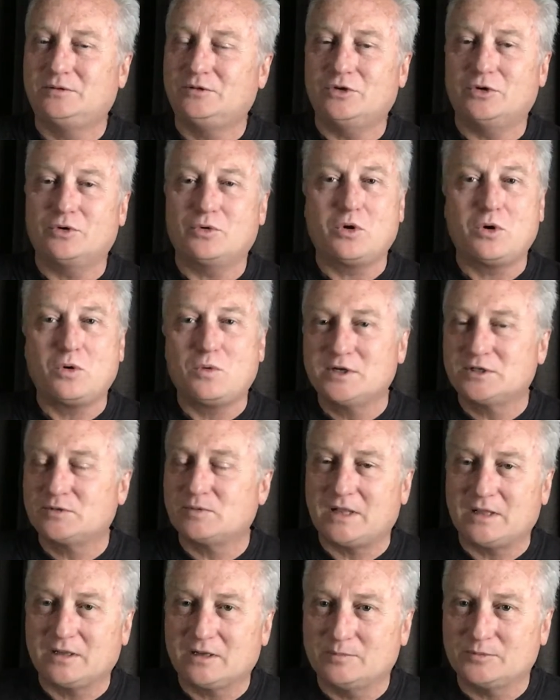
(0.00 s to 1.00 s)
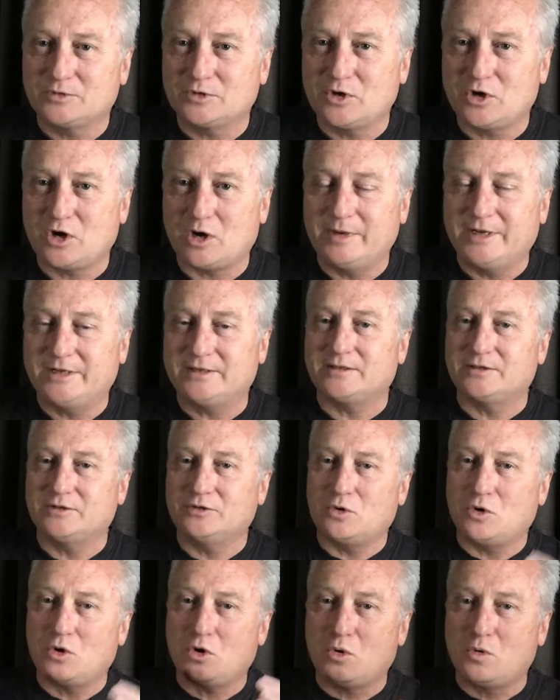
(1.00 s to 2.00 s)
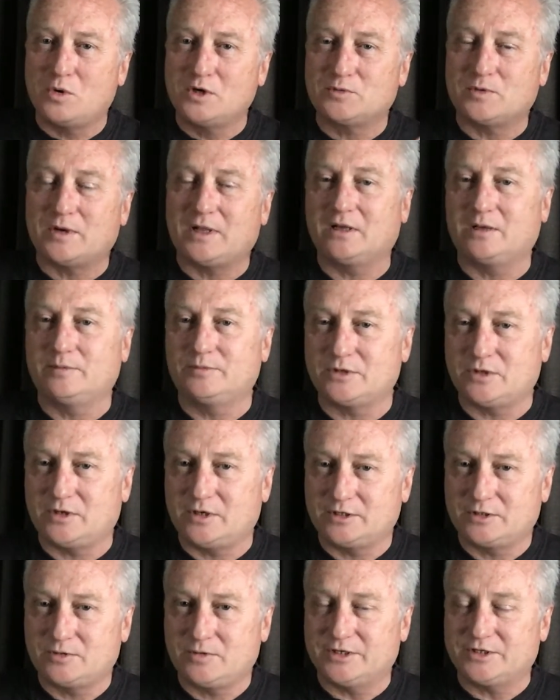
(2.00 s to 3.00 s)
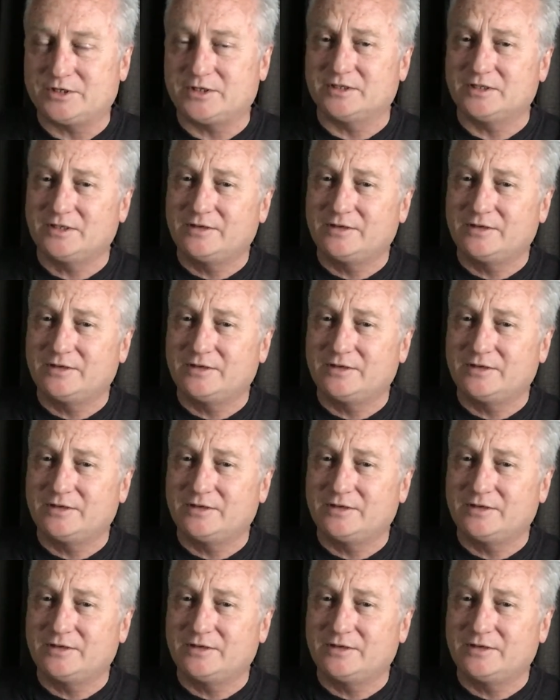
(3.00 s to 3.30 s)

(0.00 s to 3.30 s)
You're always welcome to comment, and you're always welcome to ask questions.